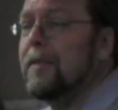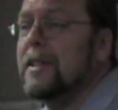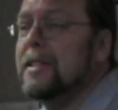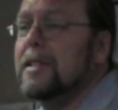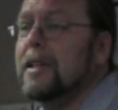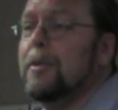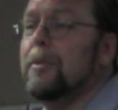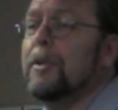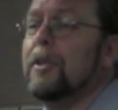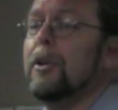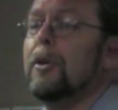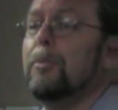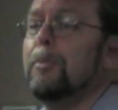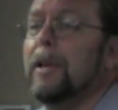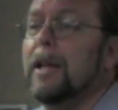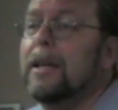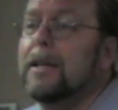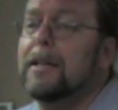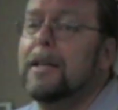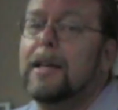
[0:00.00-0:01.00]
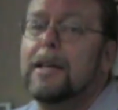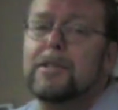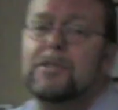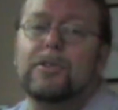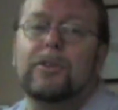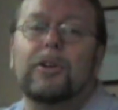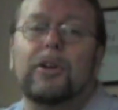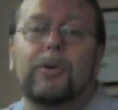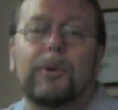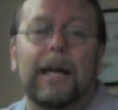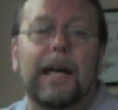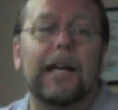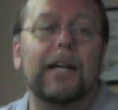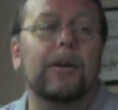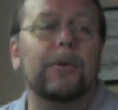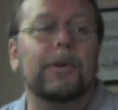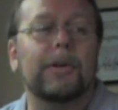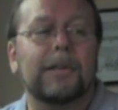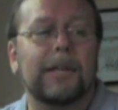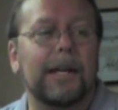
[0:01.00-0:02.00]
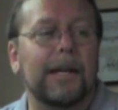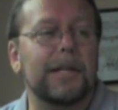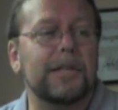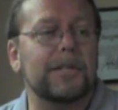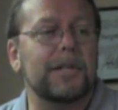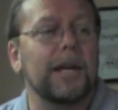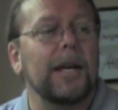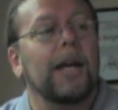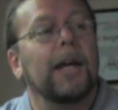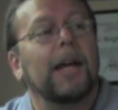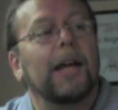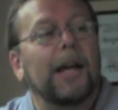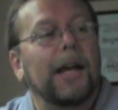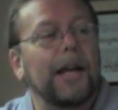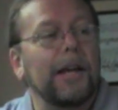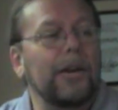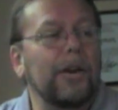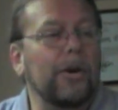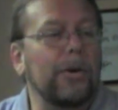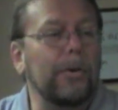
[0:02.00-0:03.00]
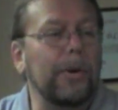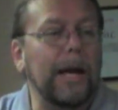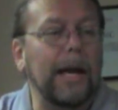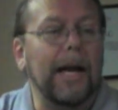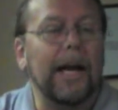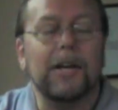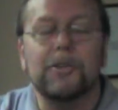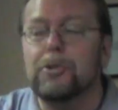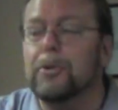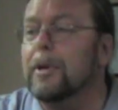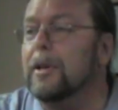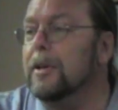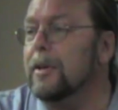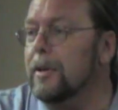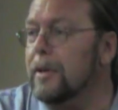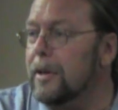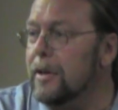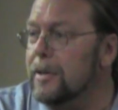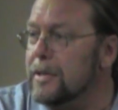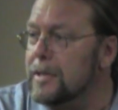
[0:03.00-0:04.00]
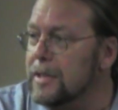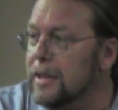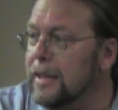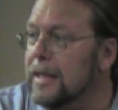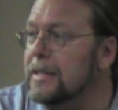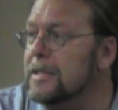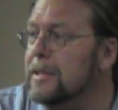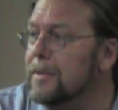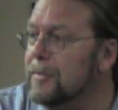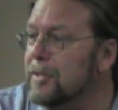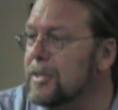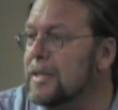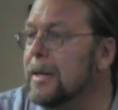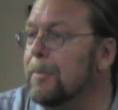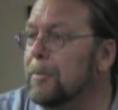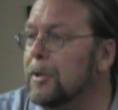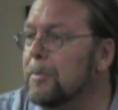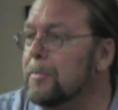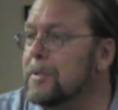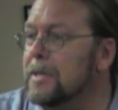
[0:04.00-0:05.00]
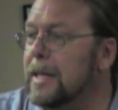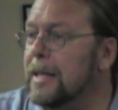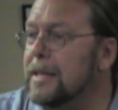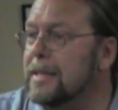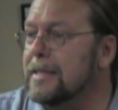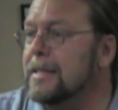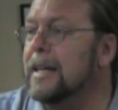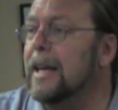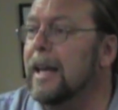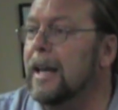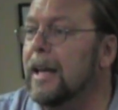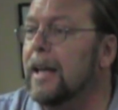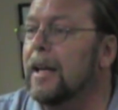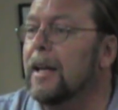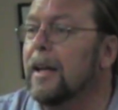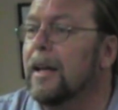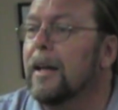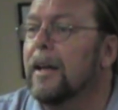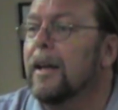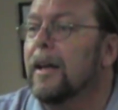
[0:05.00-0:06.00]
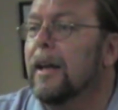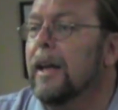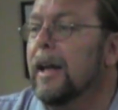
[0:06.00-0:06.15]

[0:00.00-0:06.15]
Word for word: obviously with no blood test or no accurate test and no accurate list of symptoms that say